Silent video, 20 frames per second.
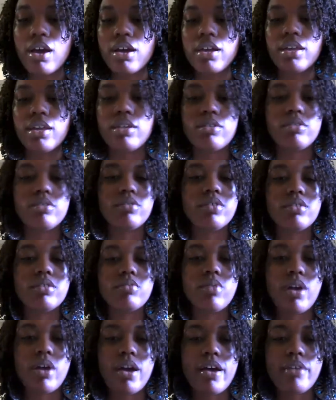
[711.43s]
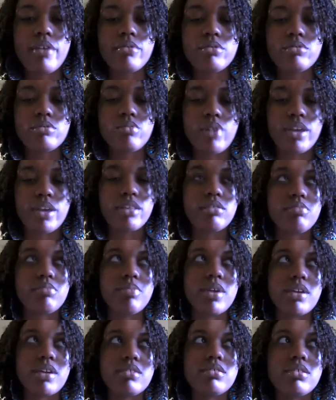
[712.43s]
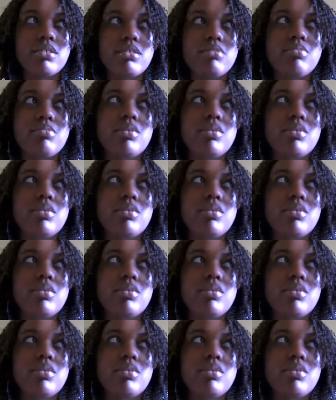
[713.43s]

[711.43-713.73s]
And the only reason why I have those white specks is